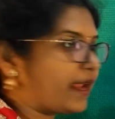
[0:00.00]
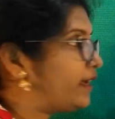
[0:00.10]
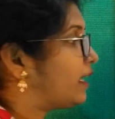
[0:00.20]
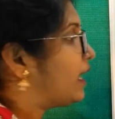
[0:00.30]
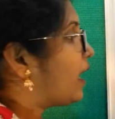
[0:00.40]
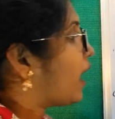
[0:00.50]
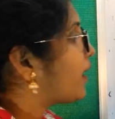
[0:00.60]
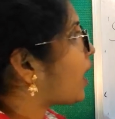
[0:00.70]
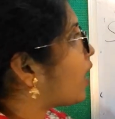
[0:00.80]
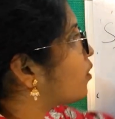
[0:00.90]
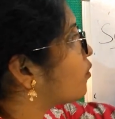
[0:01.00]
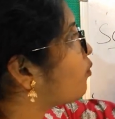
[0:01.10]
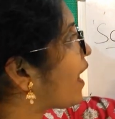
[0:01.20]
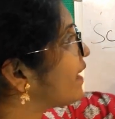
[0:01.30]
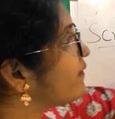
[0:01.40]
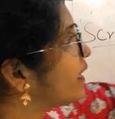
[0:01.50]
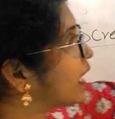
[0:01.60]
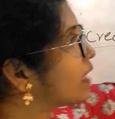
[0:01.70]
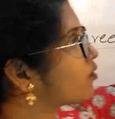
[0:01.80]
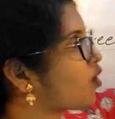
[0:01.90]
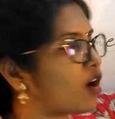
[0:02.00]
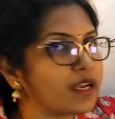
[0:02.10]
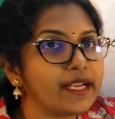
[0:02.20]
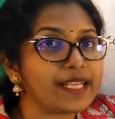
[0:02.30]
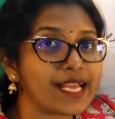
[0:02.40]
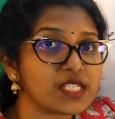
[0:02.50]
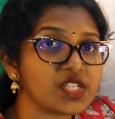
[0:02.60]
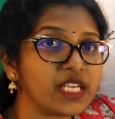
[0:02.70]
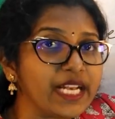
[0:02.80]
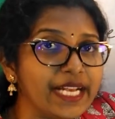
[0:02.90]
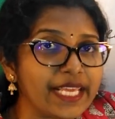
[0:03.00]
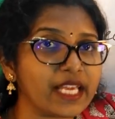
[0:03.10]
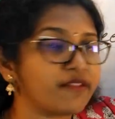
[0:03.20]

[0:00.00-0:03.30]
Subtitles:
right? Now, why we have called it as shielding